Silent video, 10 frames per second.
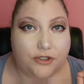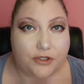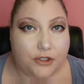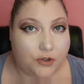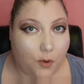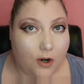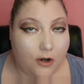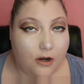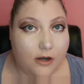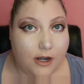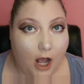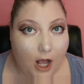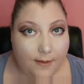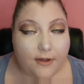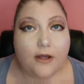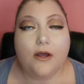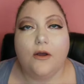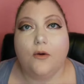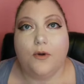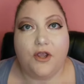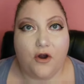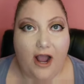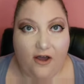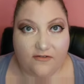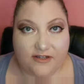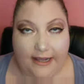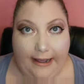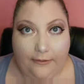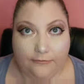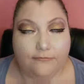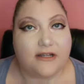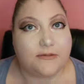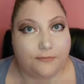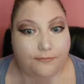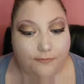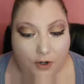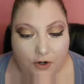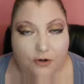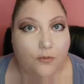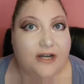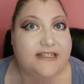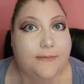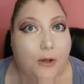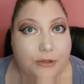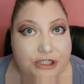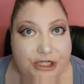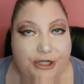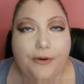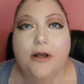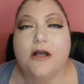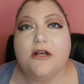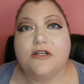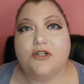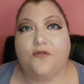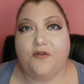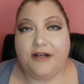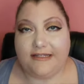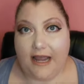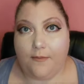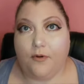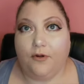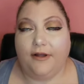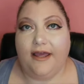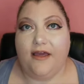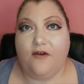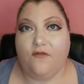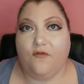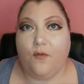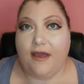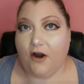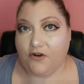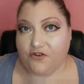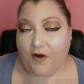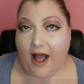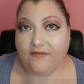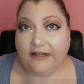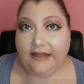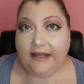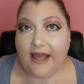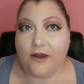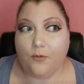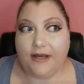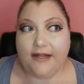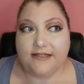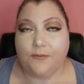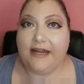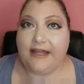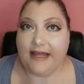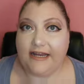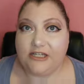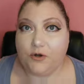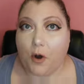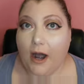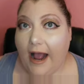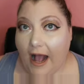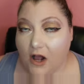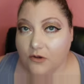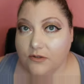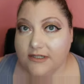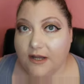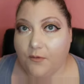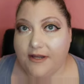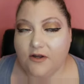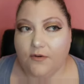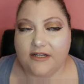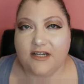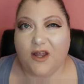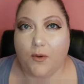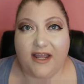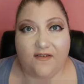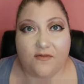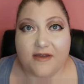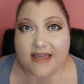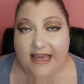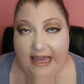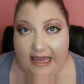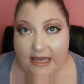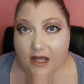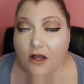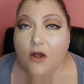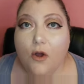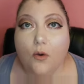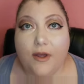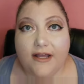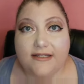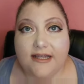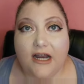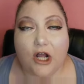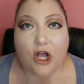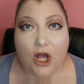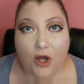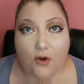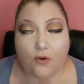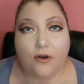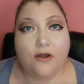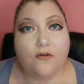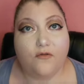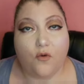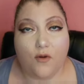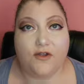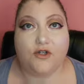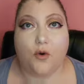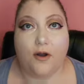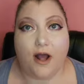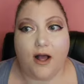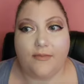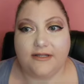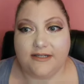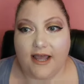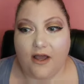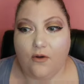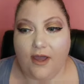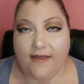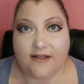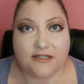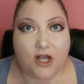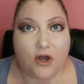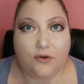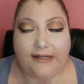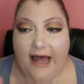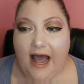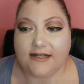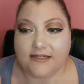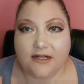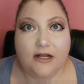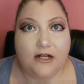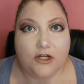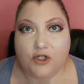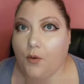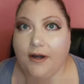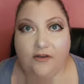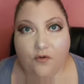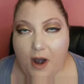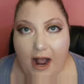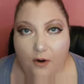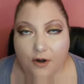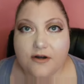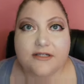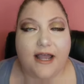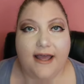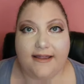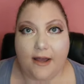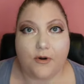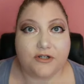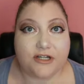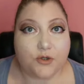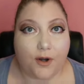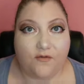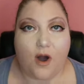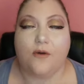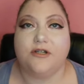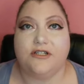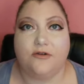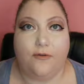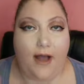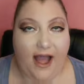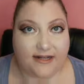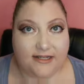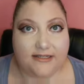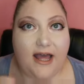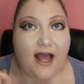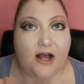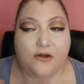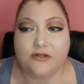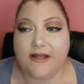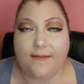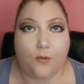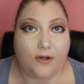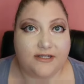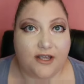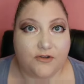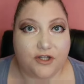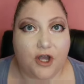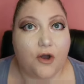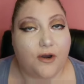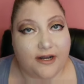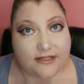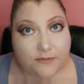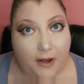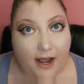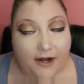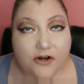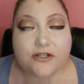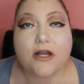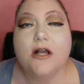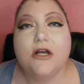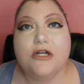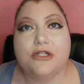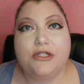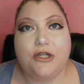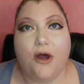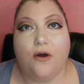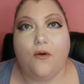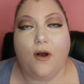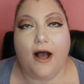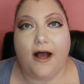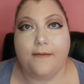to the doorknob when you're out of town. That's per what it's supposed to do. So for example, if we are traveling and we need to get into our house and we don't necessarily want to give them a key, we could set a code for the doorknob and say, okay, this code lasts 24 hours, and that person has 24 hours to access the house, and then once they use the code, it expires. So